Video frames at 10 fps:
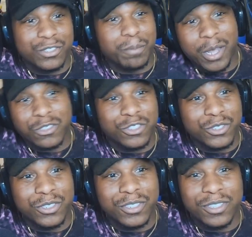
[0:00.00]
Bowser
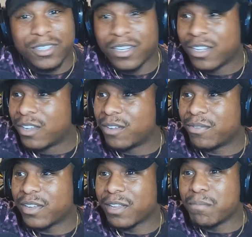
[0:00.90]
Junior,
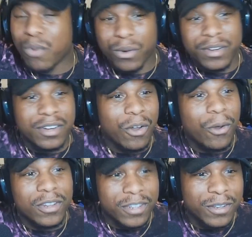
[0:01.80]
fucking Morton, all
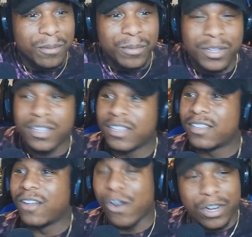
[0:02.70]
of them
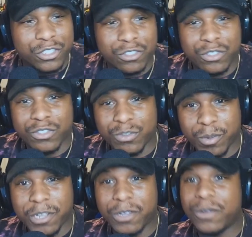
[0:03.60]
are introduced as
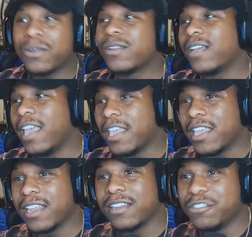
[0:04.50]
well.
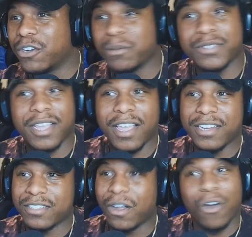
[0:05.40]
And you know what I'm saying?
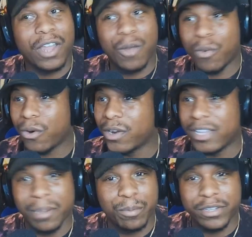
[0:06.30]
It's an all-out war to
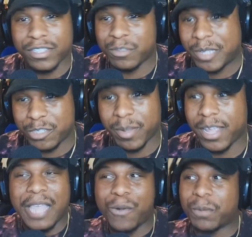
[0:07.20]
get Princess Peach back.
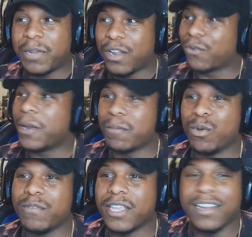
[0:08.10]
That would have been a great
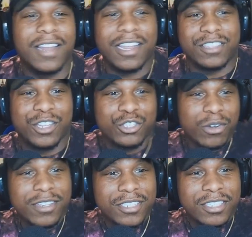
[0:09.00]
movie. And then like the
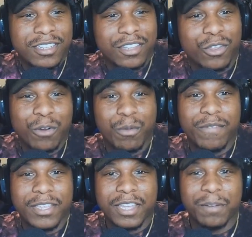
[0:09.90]
trilogy, a third
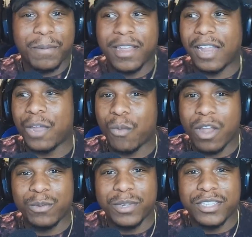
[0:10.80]
movie could have been like
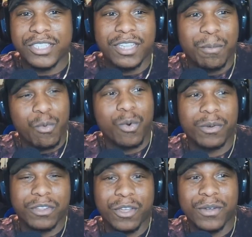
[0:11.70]
Waluigi and
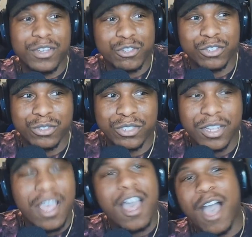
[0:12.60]
Wario introduced.
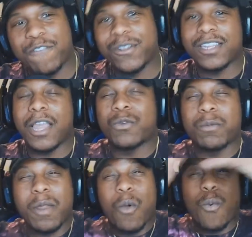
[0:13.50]
I feel like that would have
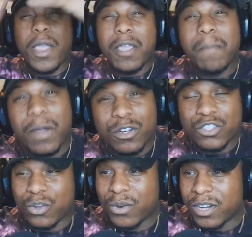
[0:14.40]
been a way better
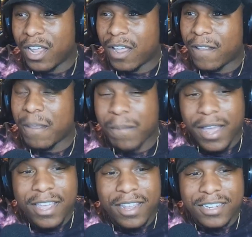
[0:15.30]
storyline. In my
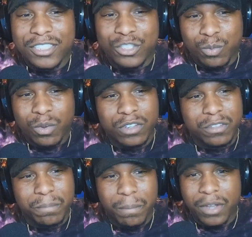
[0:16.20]
head, that just works
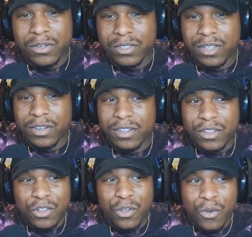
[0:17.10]
better than
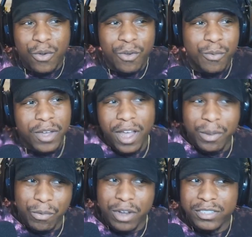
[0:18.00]
what I
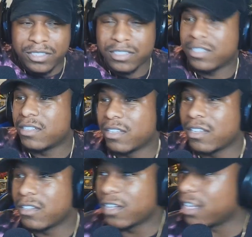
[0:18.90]
watched the
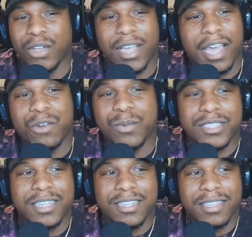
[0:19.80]
other day. So I kind of wish
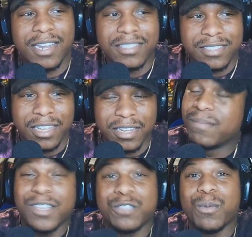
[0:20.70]
they did that instead.
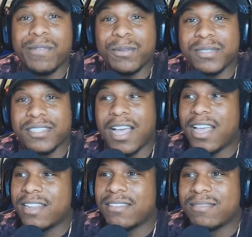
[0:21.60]
This movie was not,
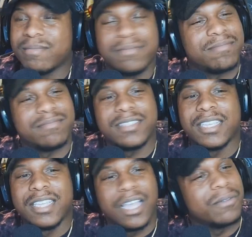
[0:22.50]

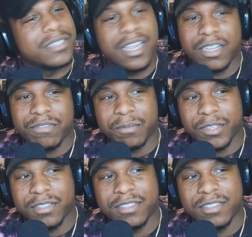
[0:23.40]
it was not it for me.